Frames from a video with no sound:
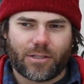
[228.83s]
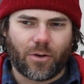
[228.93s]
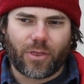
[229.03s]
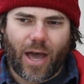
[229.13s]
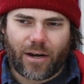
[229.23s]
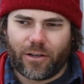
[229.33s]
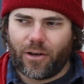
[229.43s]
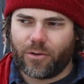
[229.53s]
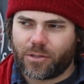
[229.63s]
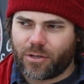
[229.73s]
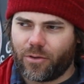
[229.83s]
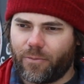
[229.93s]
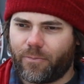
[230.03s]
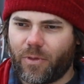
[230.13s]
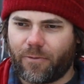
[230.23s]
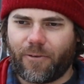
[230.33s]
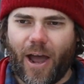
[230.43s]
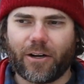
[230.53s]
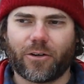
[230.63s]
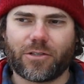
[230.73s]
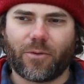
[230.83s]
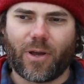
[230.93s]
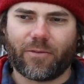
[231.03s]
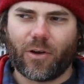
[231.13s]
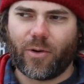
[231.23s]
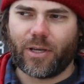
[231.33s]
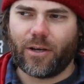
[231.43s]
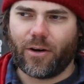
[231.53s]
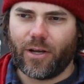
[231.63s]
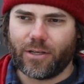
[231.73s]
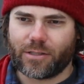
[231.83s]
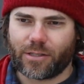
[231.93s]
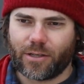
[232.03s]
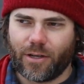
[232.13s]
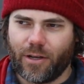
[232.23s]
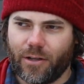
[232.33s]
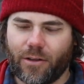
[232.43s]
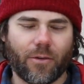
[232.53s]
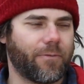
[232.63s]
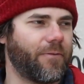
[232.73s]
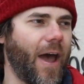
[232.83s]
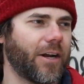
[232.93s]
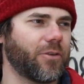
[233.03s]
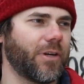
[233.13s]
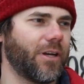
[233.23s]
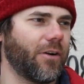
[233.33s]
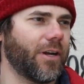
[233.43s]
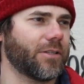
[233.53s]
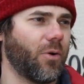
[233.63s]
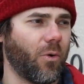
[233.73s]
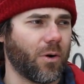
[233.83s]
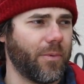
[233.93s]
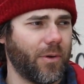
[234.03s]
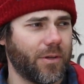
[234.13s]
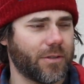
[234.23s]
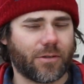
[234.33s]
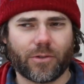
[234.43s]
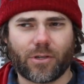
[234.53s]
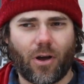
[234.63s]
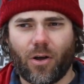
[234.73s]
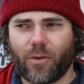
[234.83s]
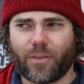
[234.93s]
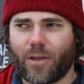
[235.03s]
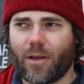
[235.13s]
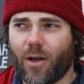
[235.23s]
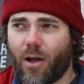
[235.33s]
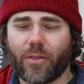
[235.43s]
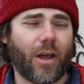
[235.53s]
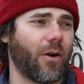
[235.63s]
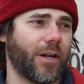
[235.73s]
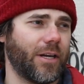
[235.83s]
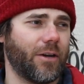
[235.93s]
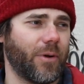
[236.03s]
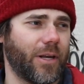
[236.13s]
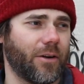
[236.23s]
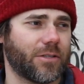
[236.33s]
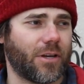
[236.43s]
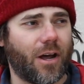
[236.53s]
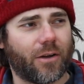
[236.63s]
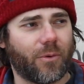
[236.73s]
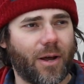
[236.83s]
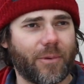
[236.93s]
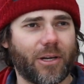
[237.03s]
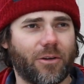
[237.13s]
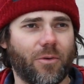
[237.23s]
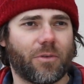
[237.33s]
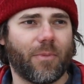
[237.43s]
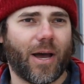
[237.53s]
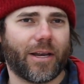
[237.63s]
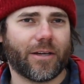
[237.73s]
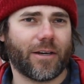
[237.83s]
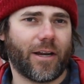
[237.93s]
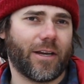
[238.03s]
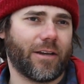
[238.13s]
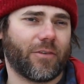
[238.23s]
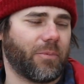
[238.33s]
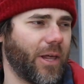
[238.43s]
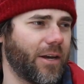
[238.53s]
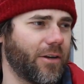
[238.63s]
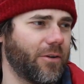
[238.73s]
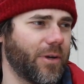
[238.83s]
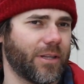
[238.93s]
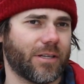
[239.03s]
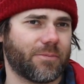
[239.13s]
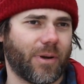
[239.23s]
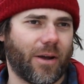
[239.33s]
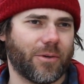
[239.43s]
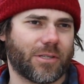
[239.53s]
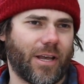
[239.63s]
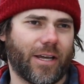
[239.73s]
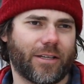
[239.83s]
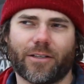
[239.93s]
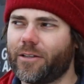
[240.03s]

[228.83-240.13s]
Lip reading: So that alone, so the factors that we have going here is the factory gearing is horrible. So they already need re-geared stock. What I'm going to do with mine, I didn't even plan on doing this, but I was like,